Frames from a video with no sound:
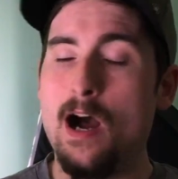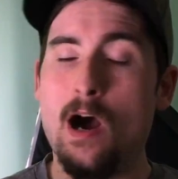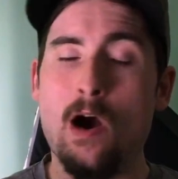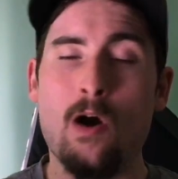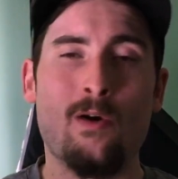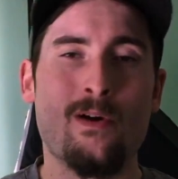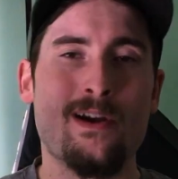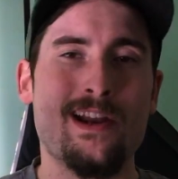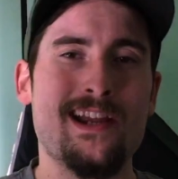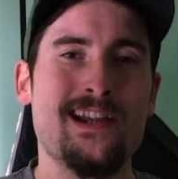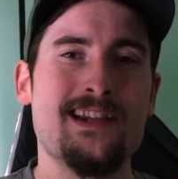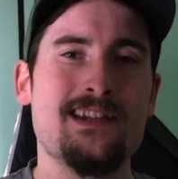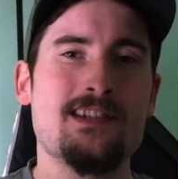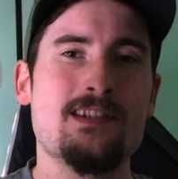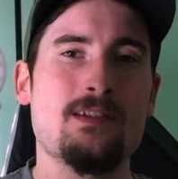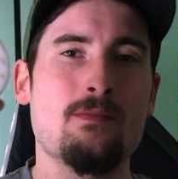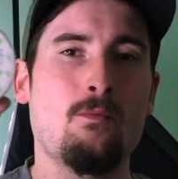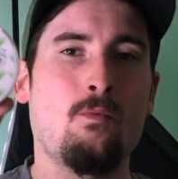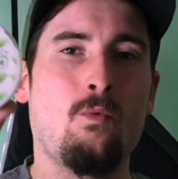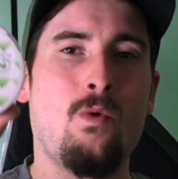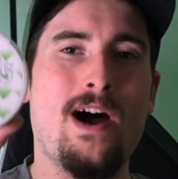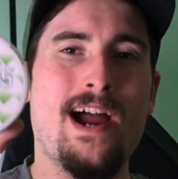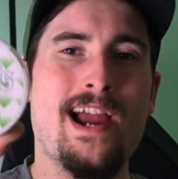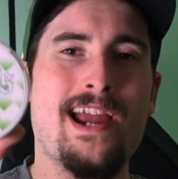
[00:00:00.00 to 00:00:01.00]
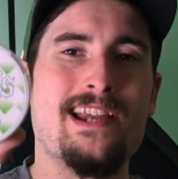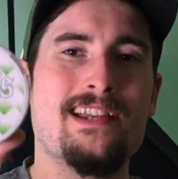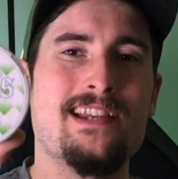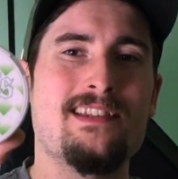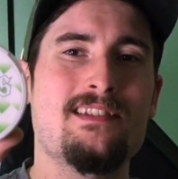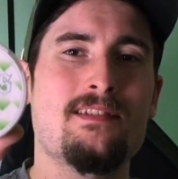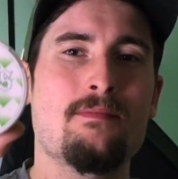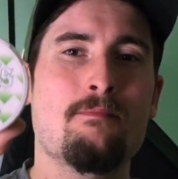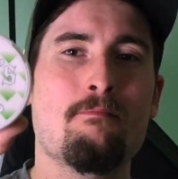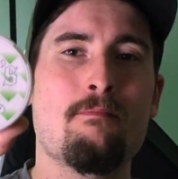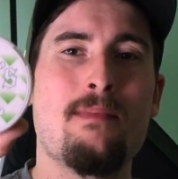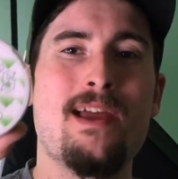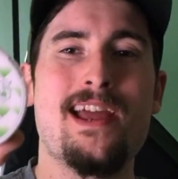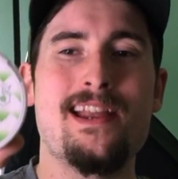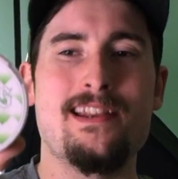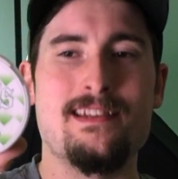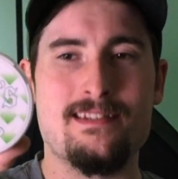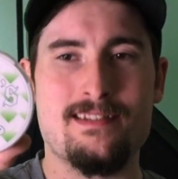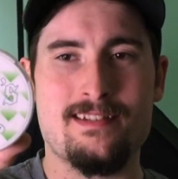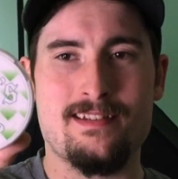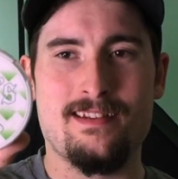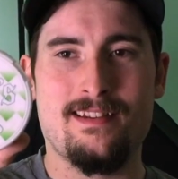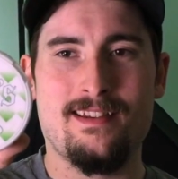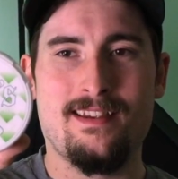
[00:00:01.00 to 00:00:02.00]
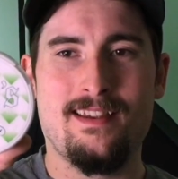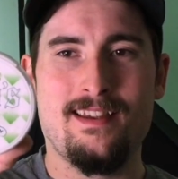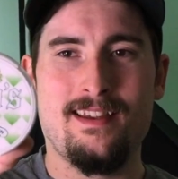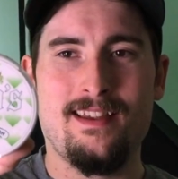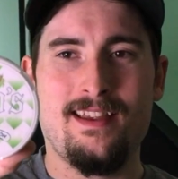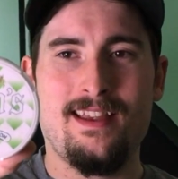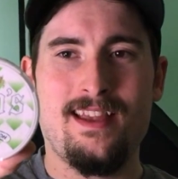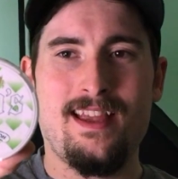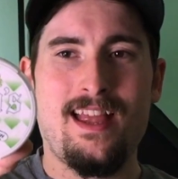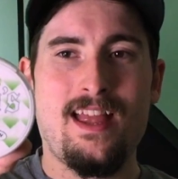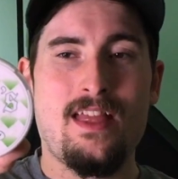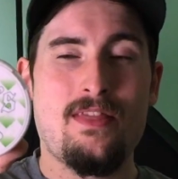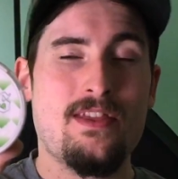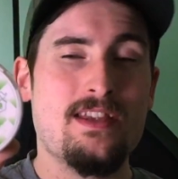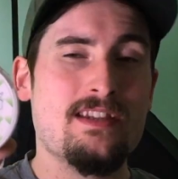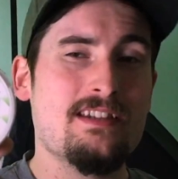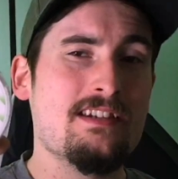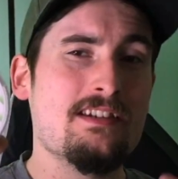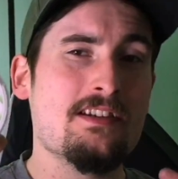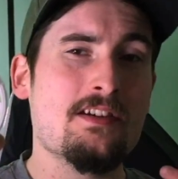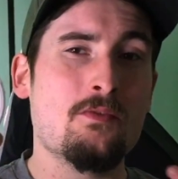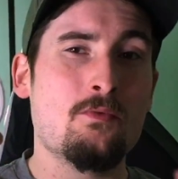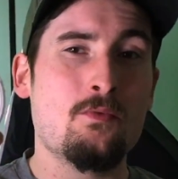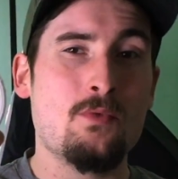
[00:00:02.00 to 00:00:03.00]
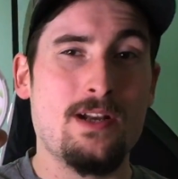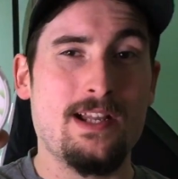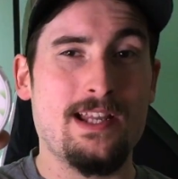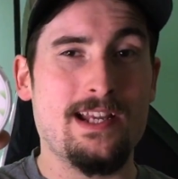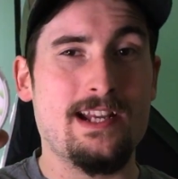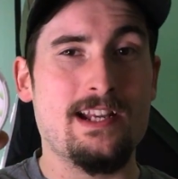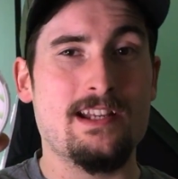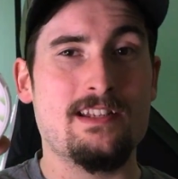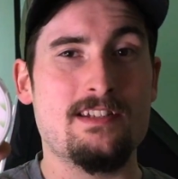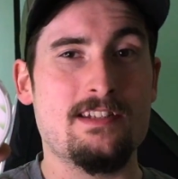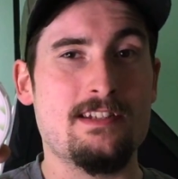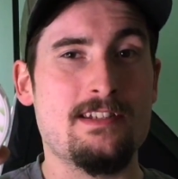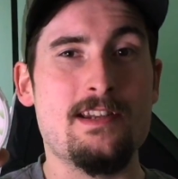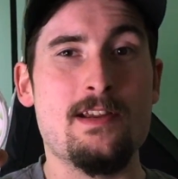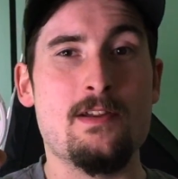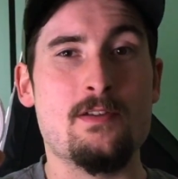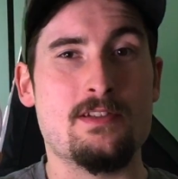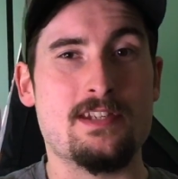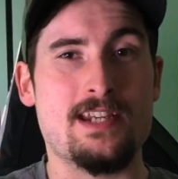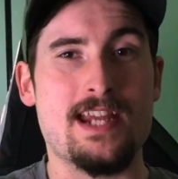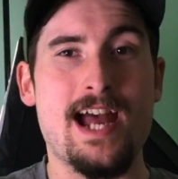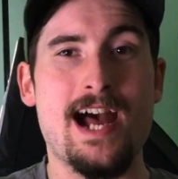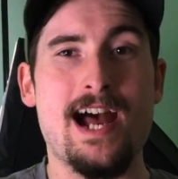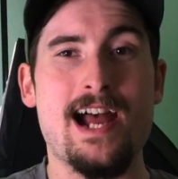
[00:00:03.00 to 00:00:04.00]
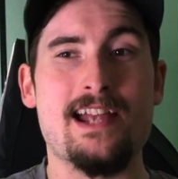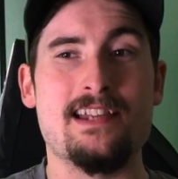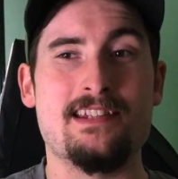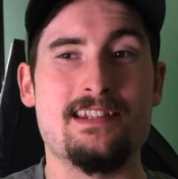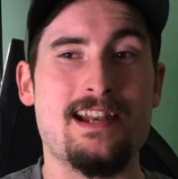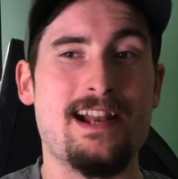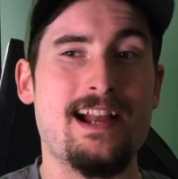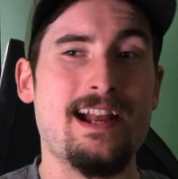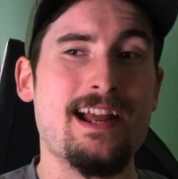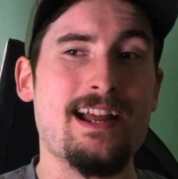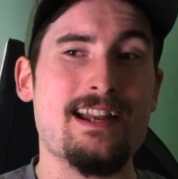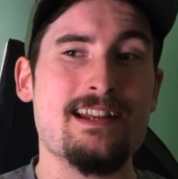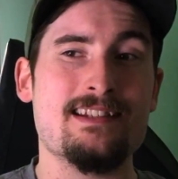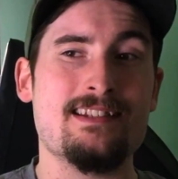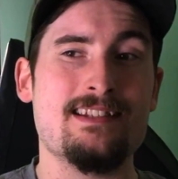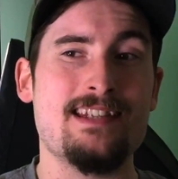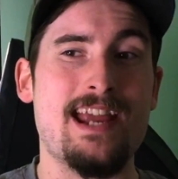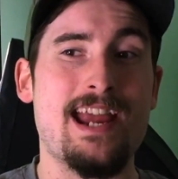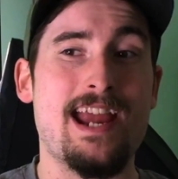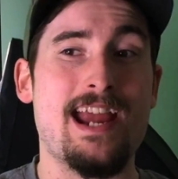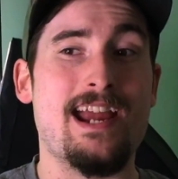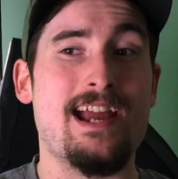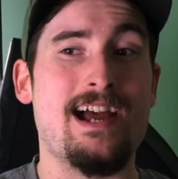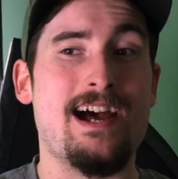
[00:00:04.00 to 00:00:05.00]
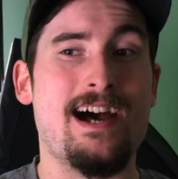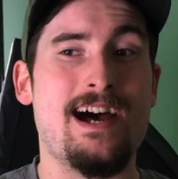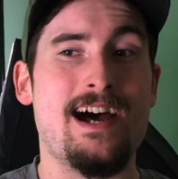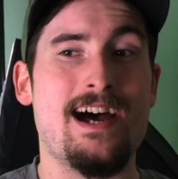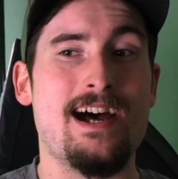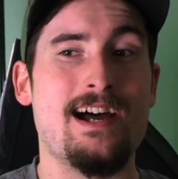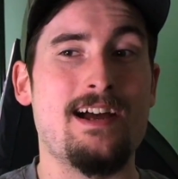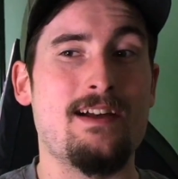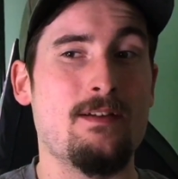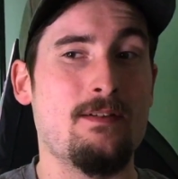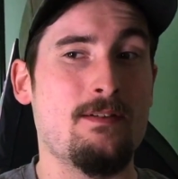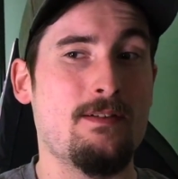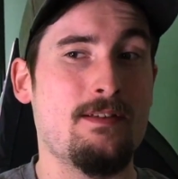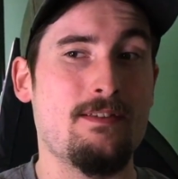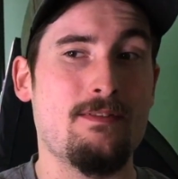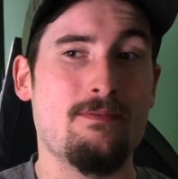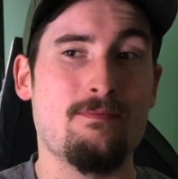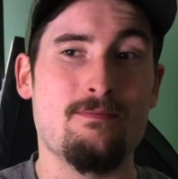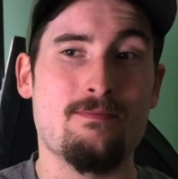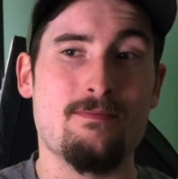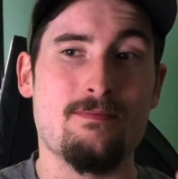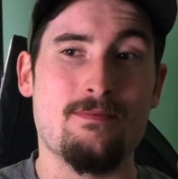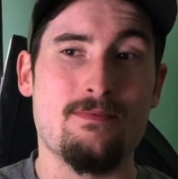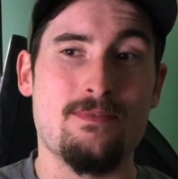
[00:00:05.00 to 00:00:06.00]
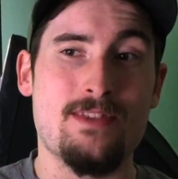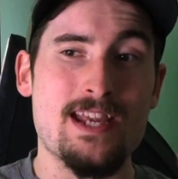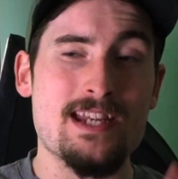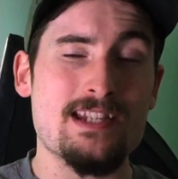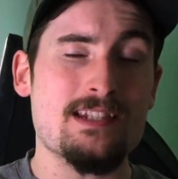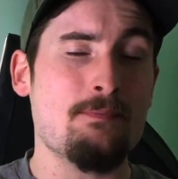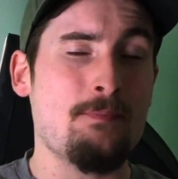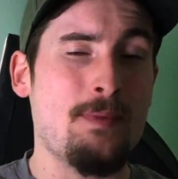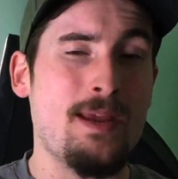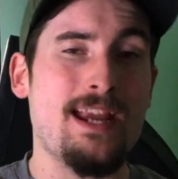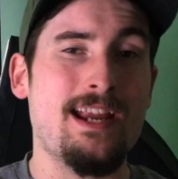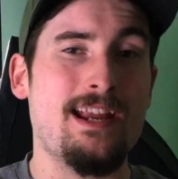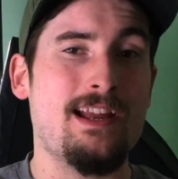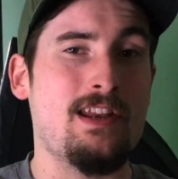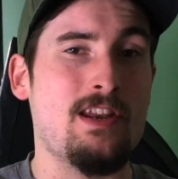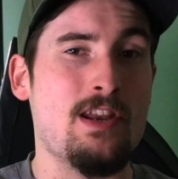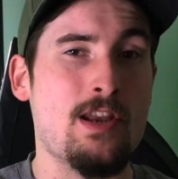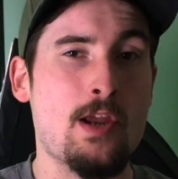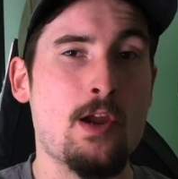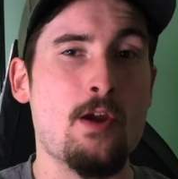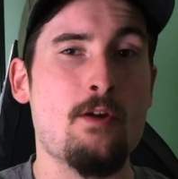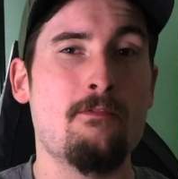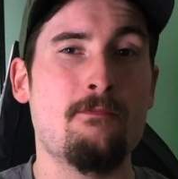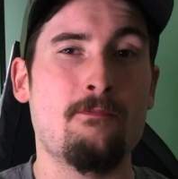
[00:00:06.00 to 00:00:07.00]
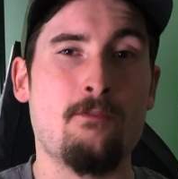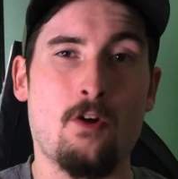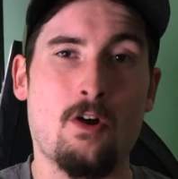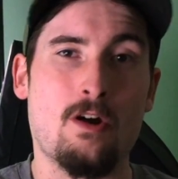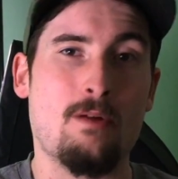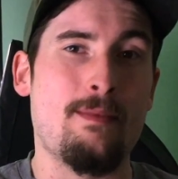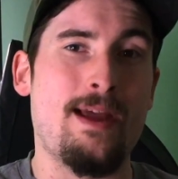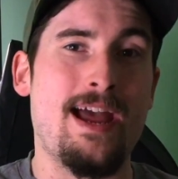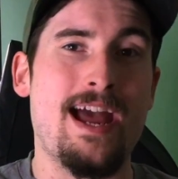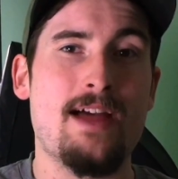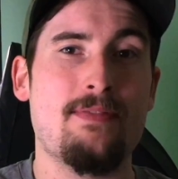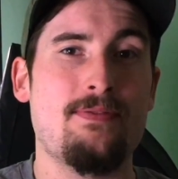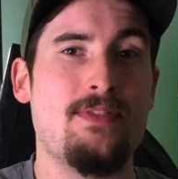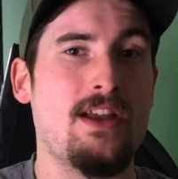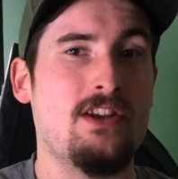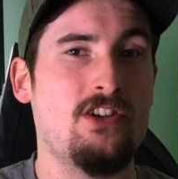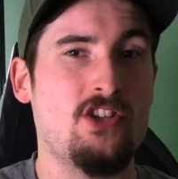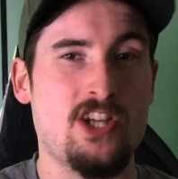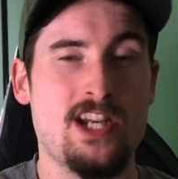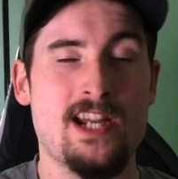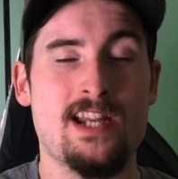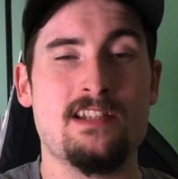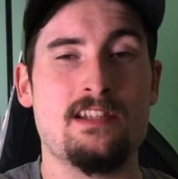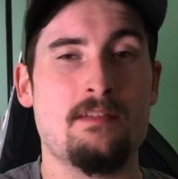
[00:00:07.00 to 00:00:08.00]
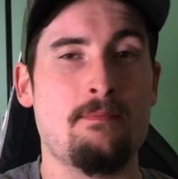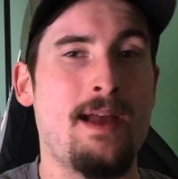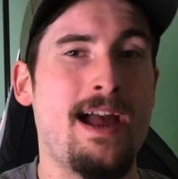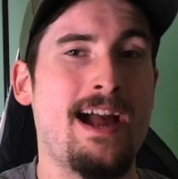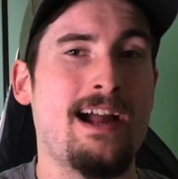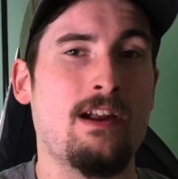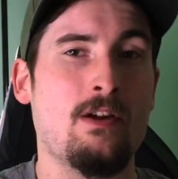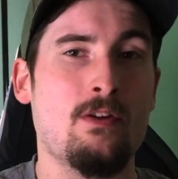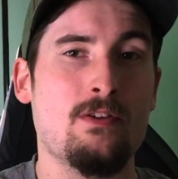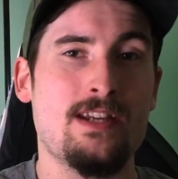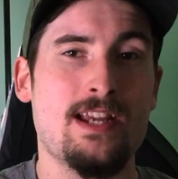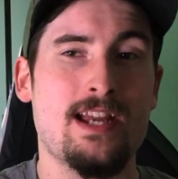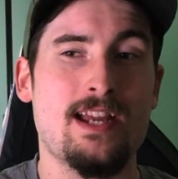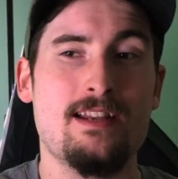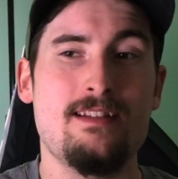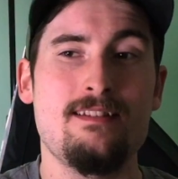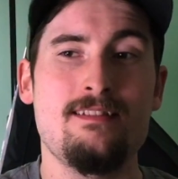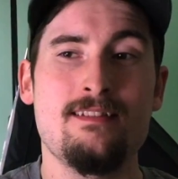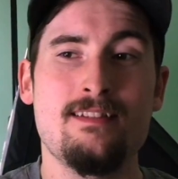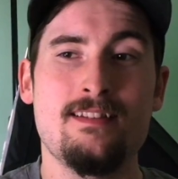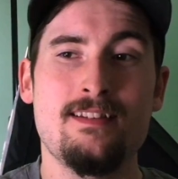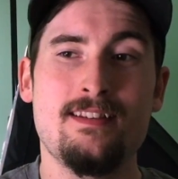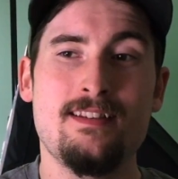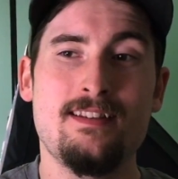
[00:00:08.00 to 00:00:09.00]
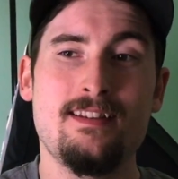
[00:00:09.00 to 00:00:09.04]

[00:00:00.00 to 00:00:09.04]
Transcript: Oden's White Mint. This is a really good snus, guys. And I got to say, uh, this being a new format that GN Tobacco did,